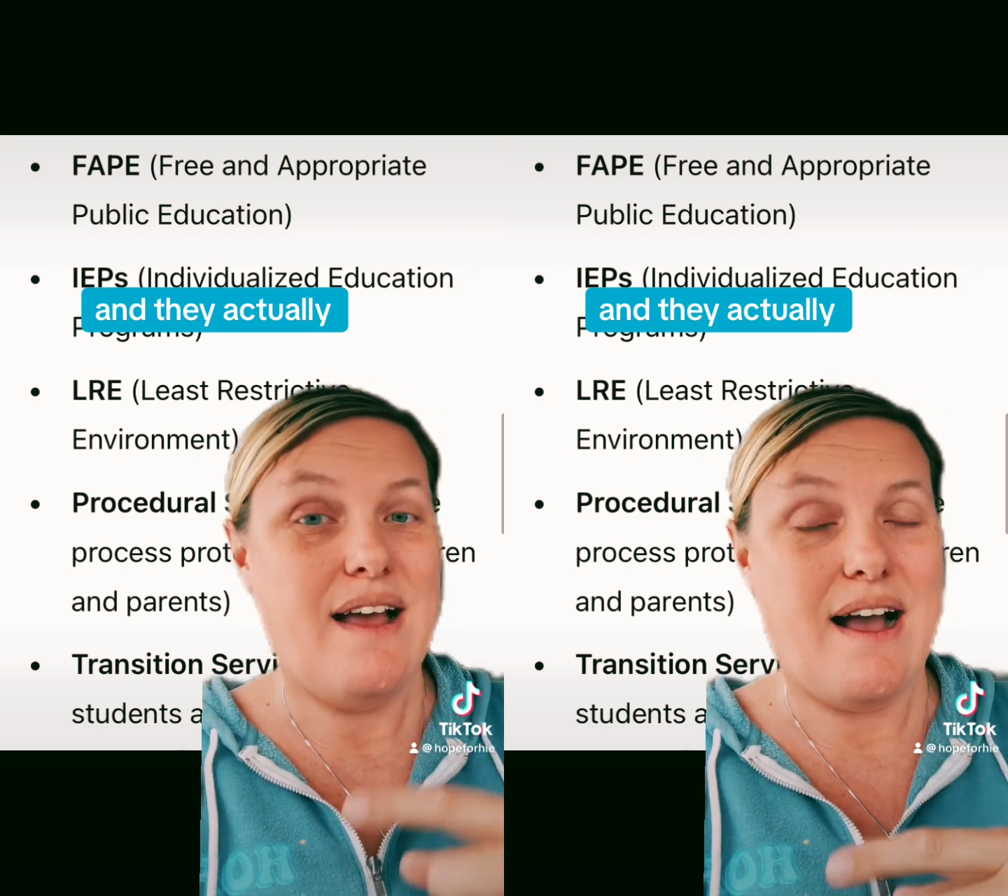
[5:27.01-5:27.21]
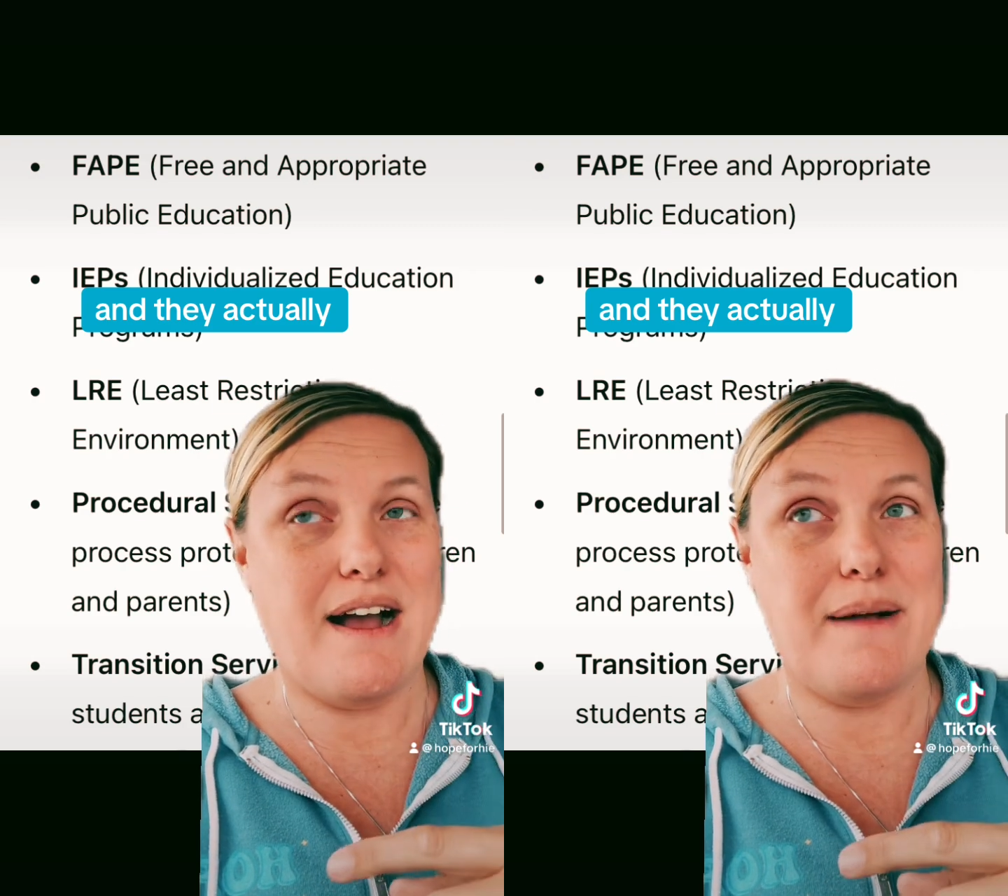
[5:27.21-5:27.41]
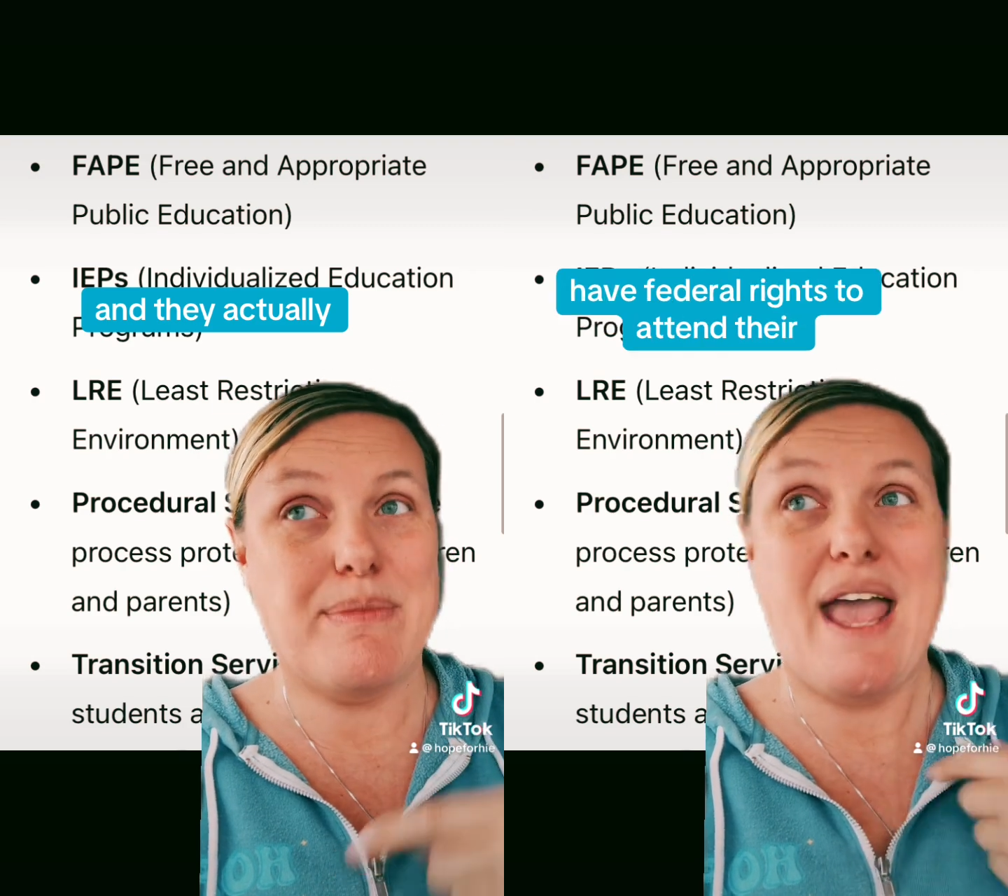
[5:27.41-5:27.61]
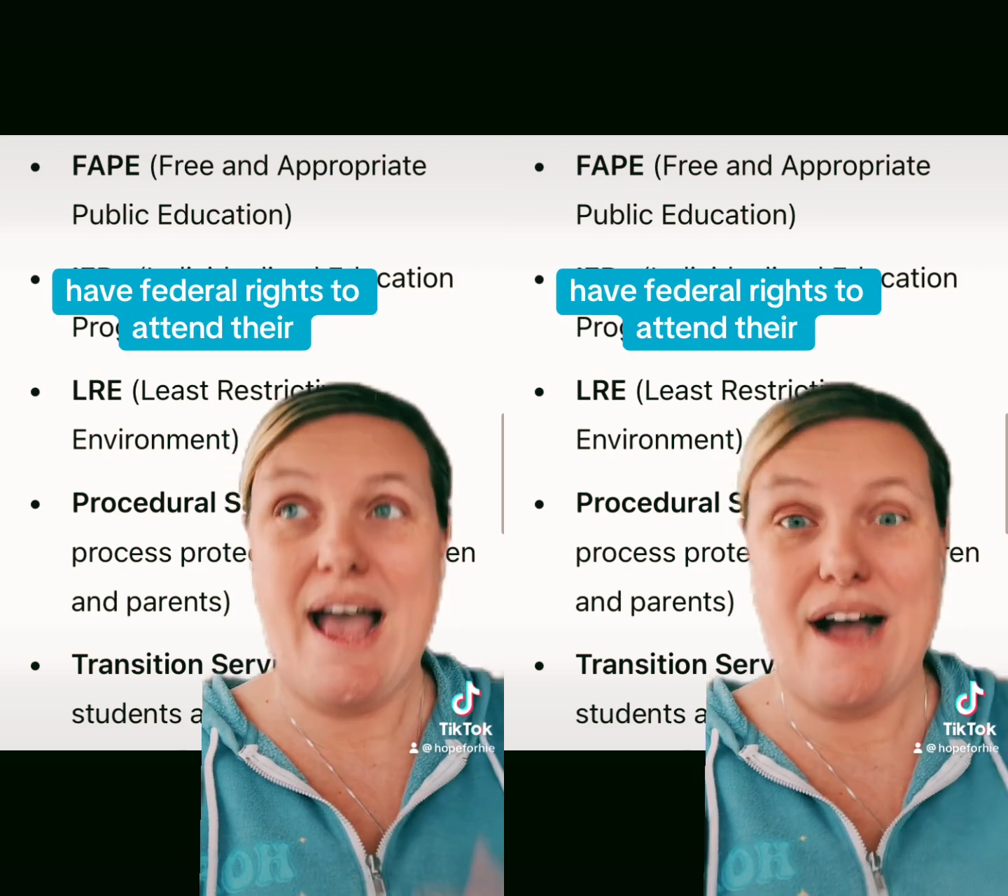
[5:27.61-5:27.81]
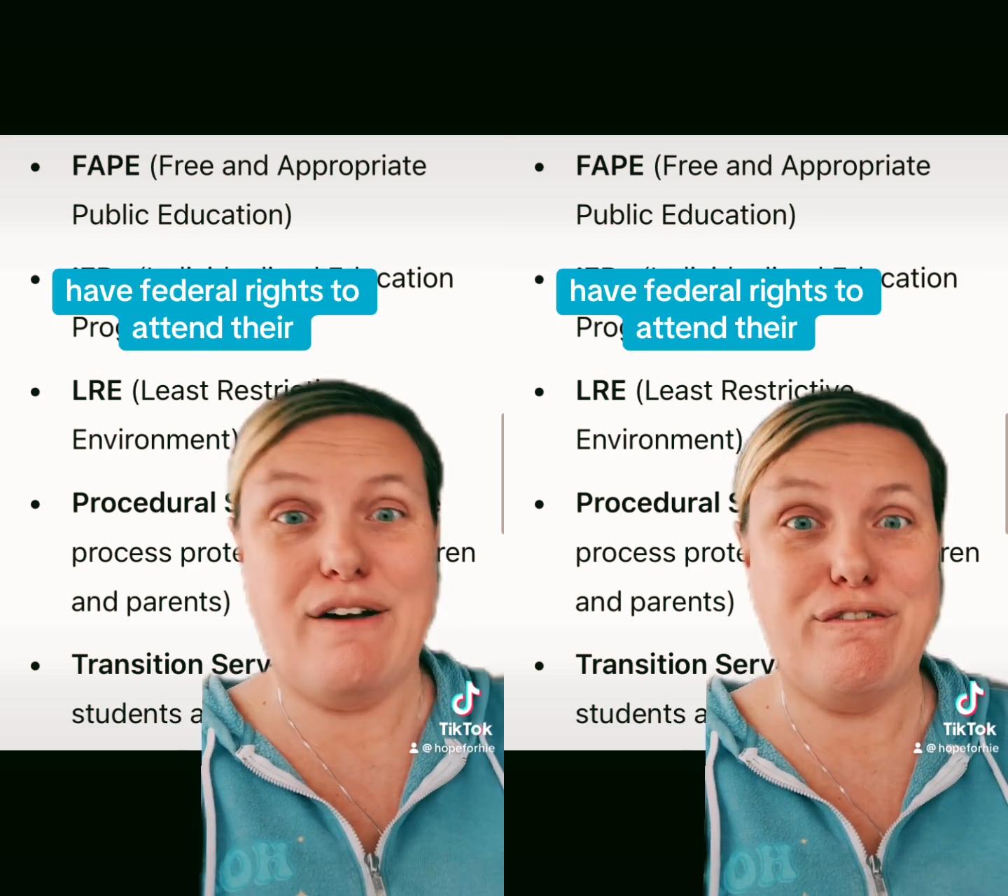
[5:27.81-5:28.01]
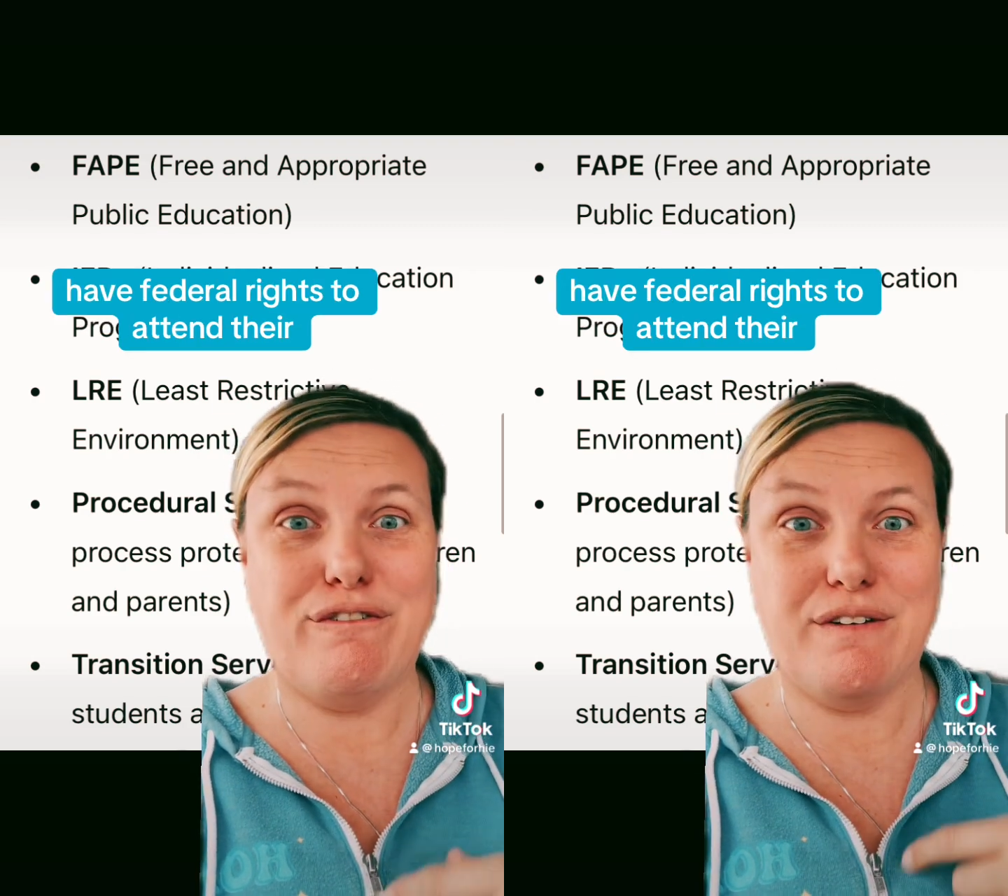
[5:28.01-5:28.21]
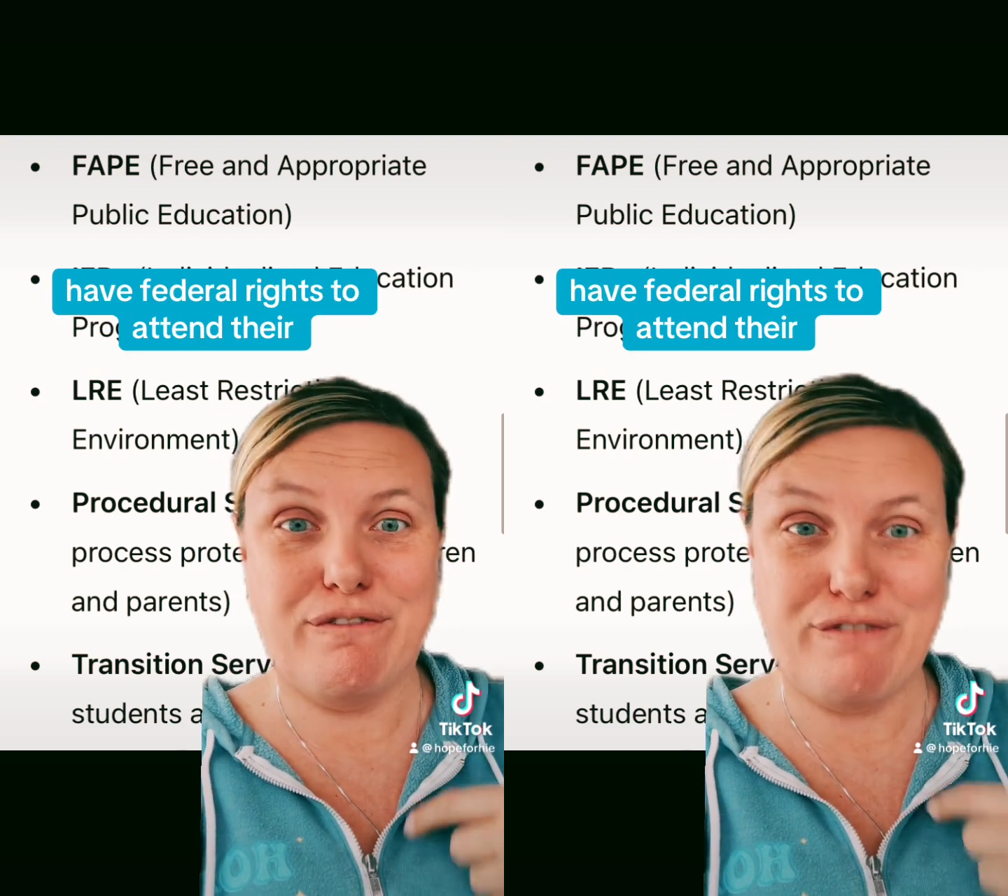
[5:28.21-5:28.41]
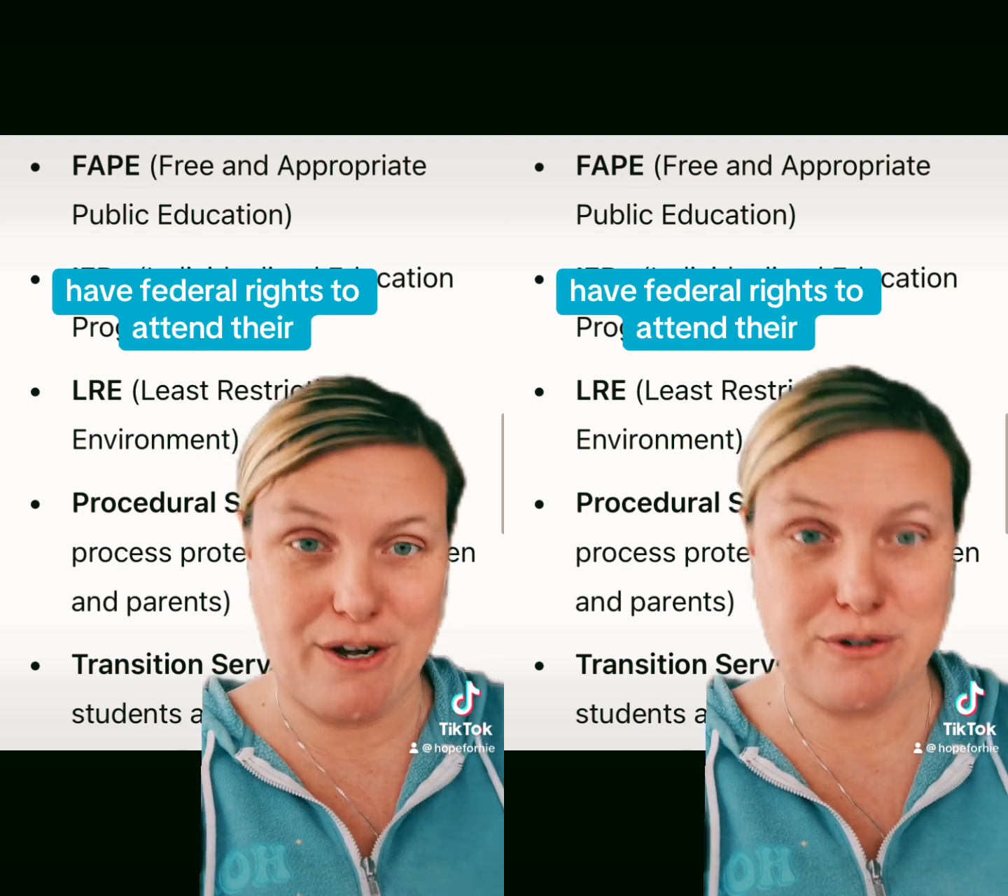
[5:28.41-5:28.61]
have
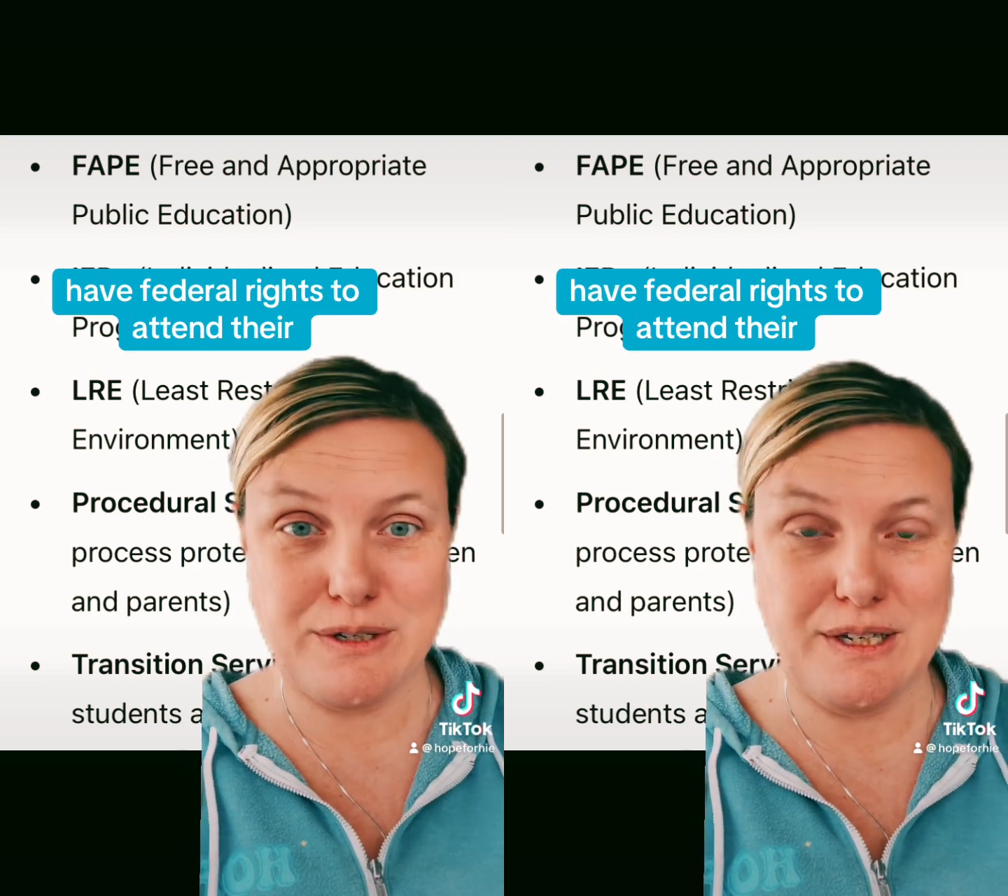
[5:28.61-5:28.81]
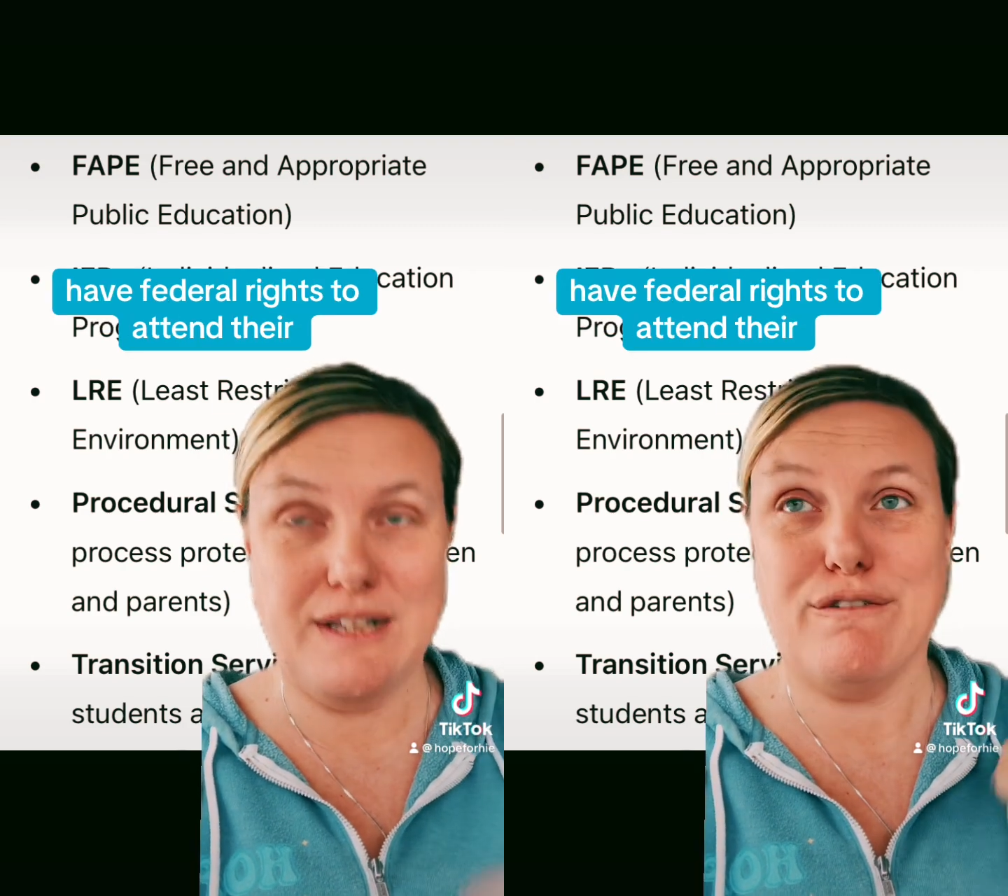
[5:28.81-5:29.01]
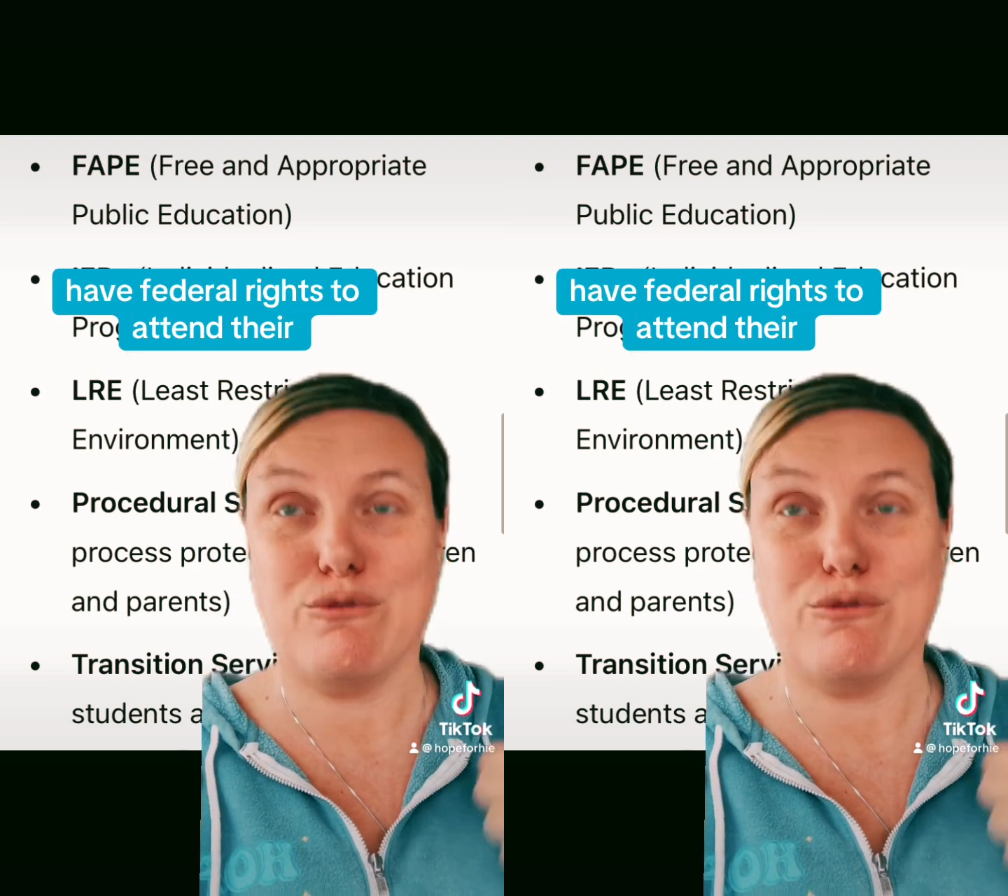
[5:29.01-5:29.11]
federal